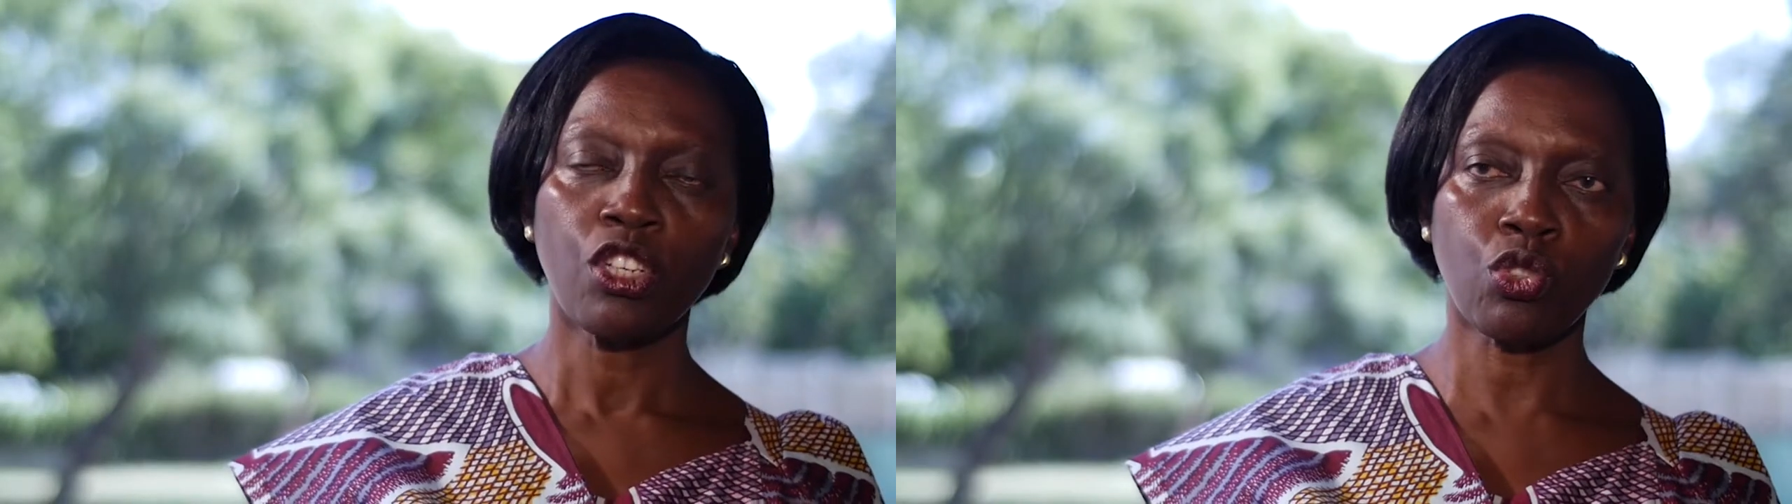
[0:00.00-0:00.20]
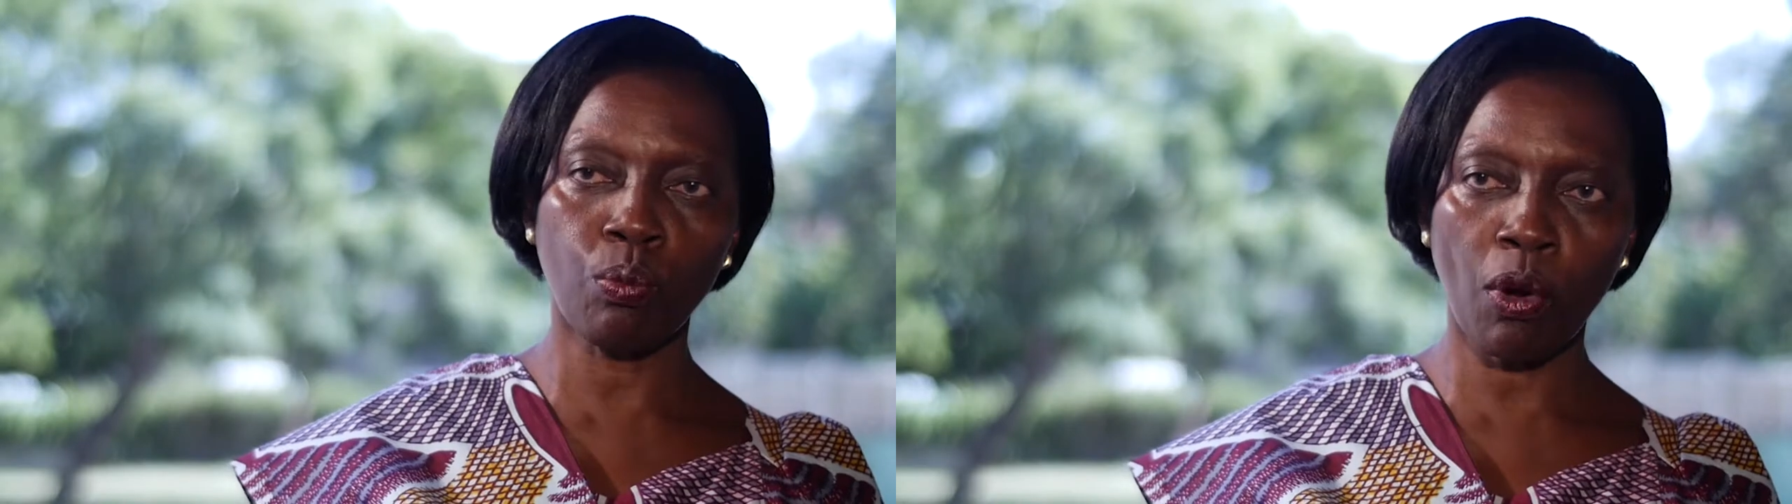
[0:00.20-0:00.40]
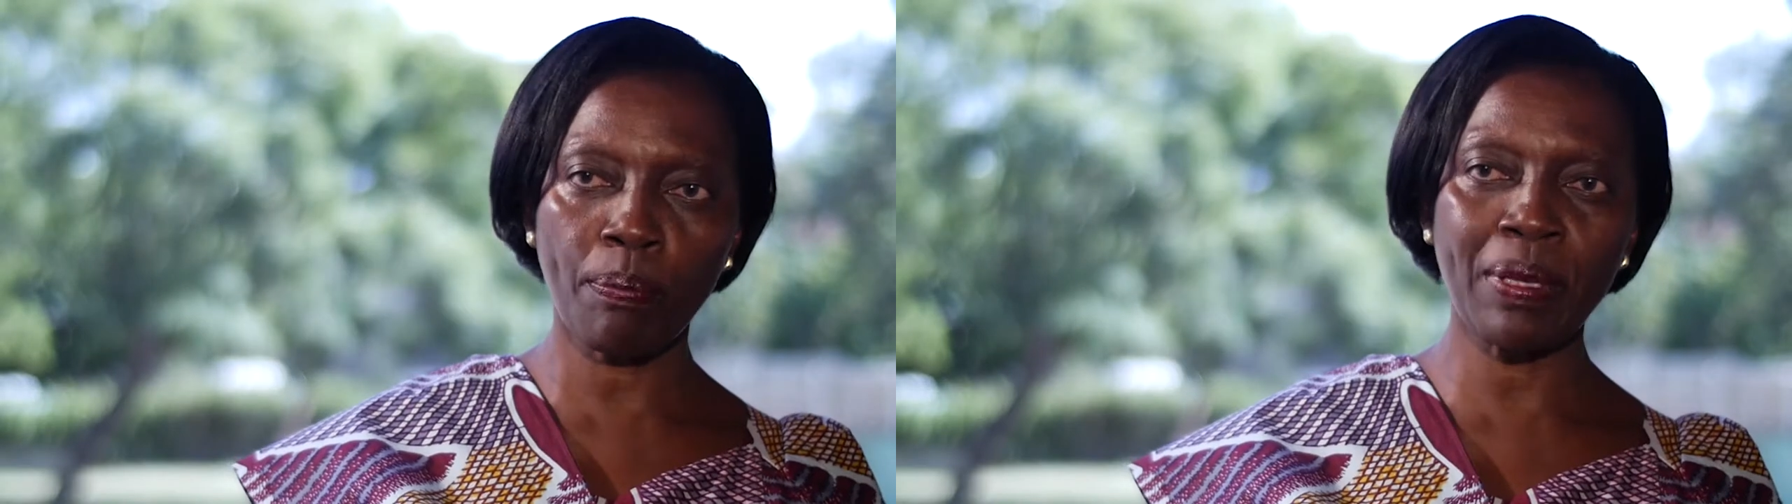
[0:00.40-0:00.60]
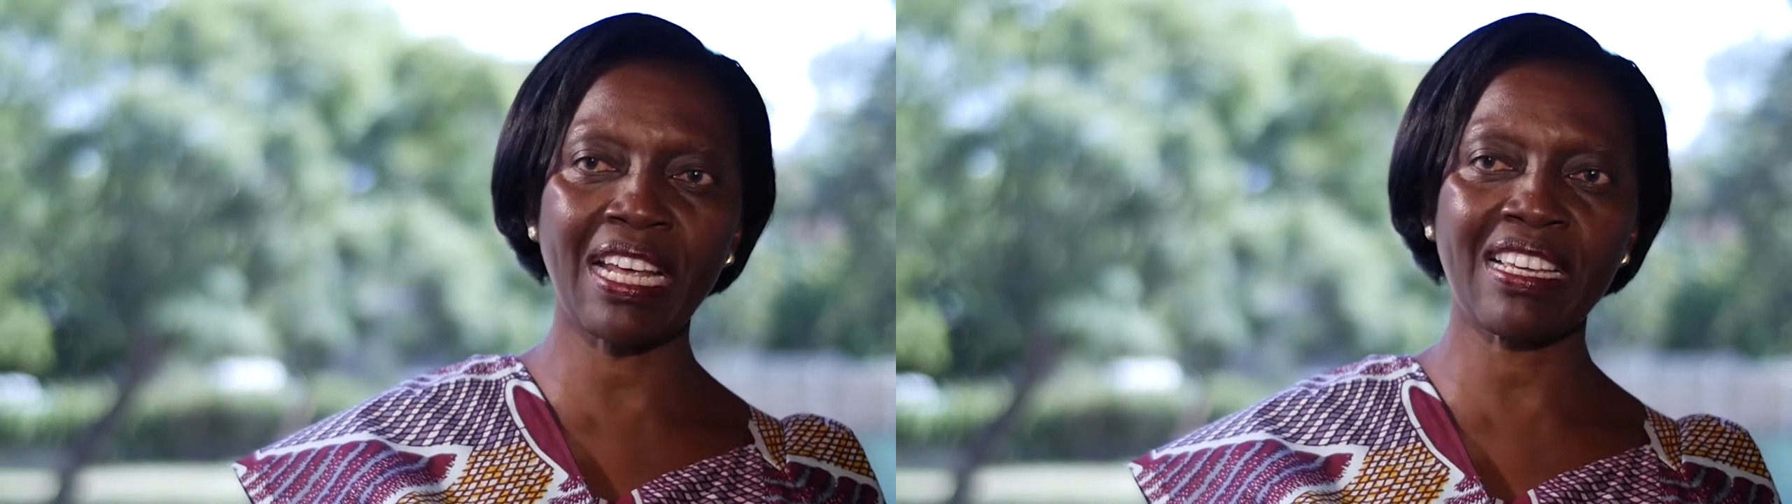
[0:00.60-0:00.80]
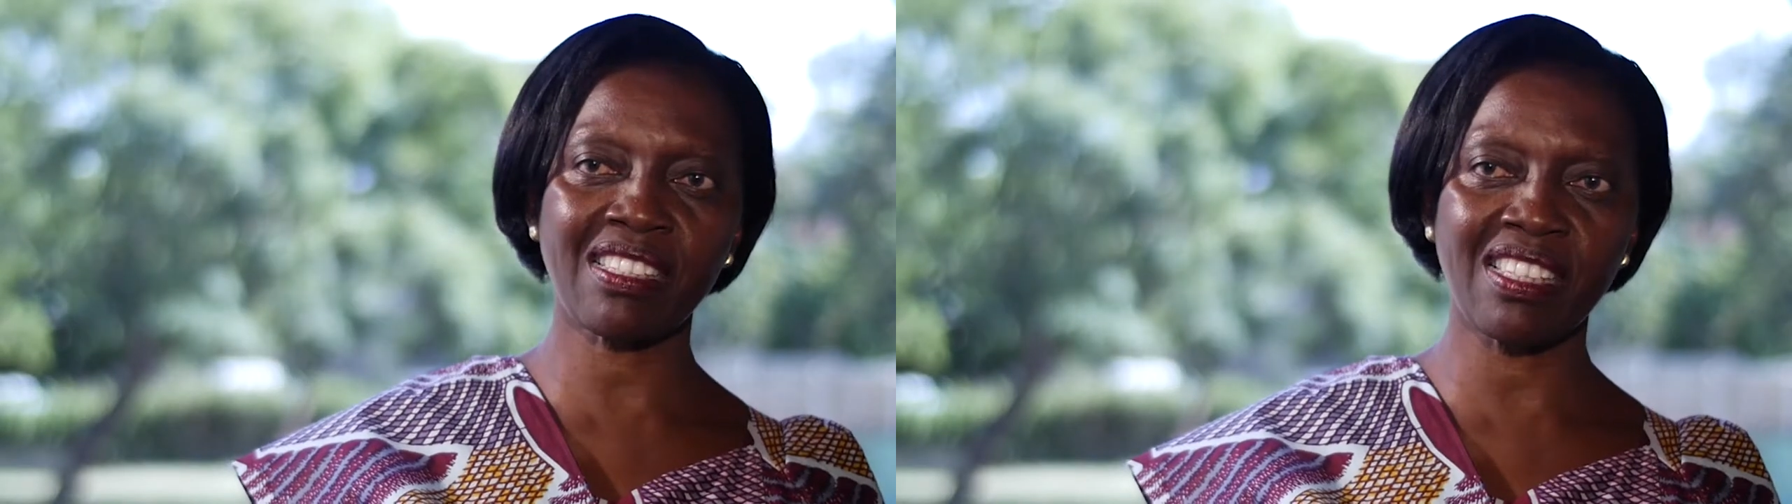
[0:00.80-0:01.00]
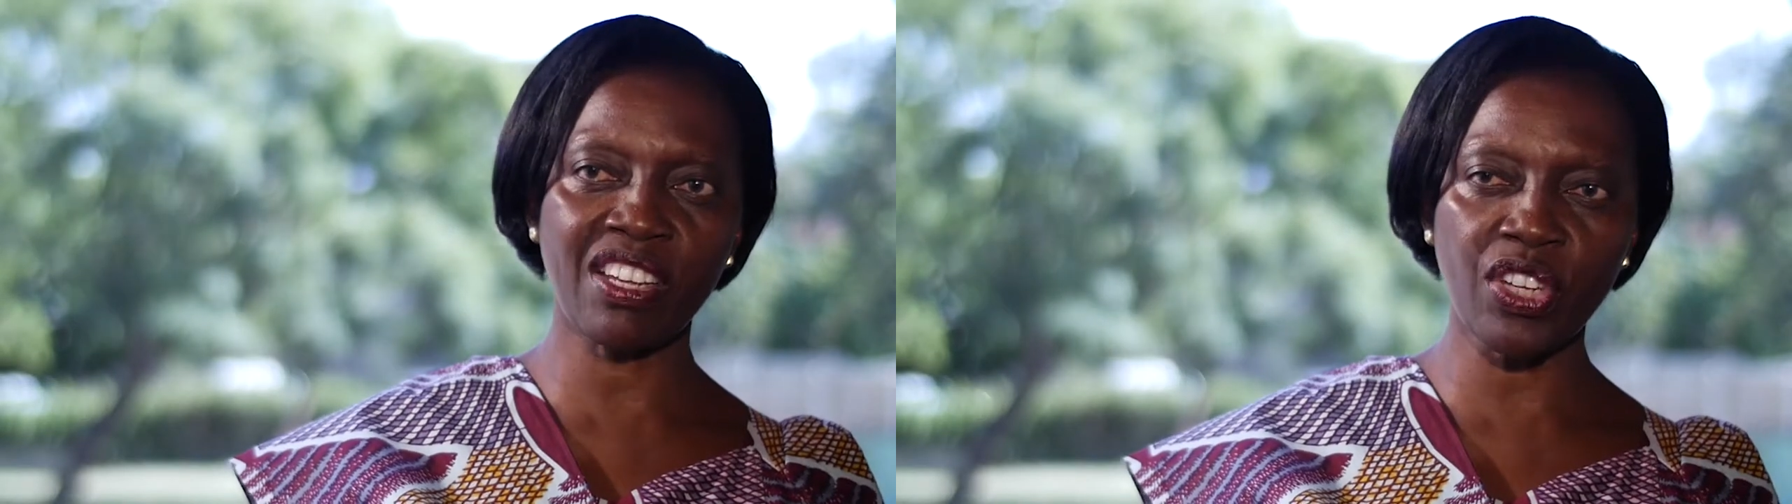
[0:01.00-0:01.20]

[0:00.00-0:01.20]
to mobilize the